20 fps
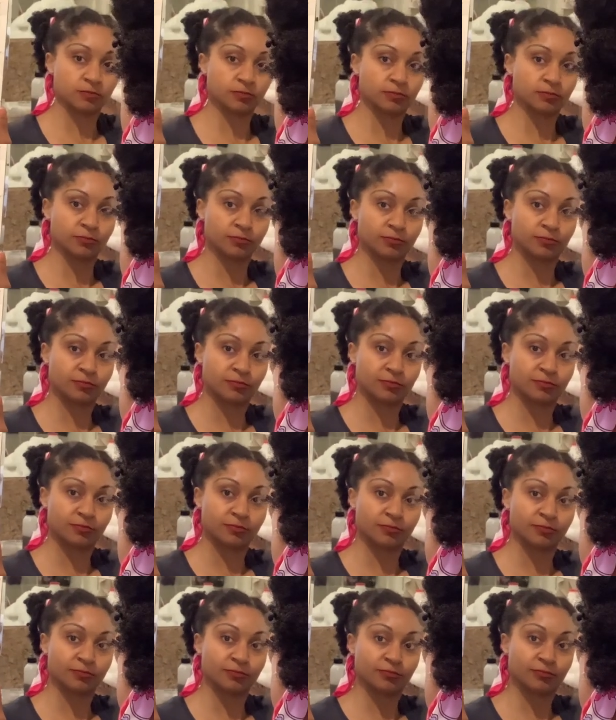
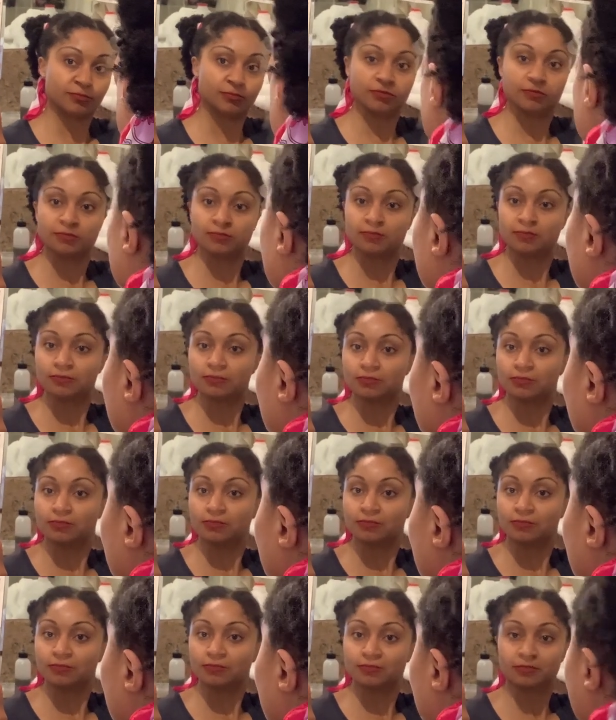
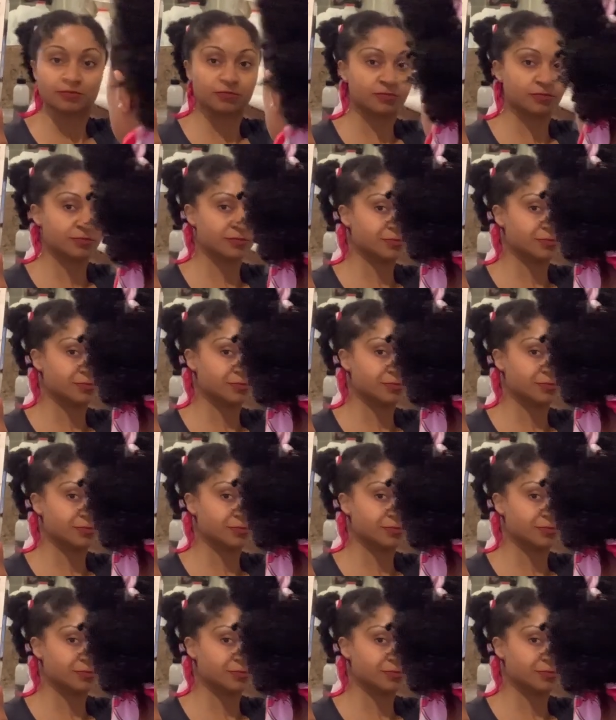(silence)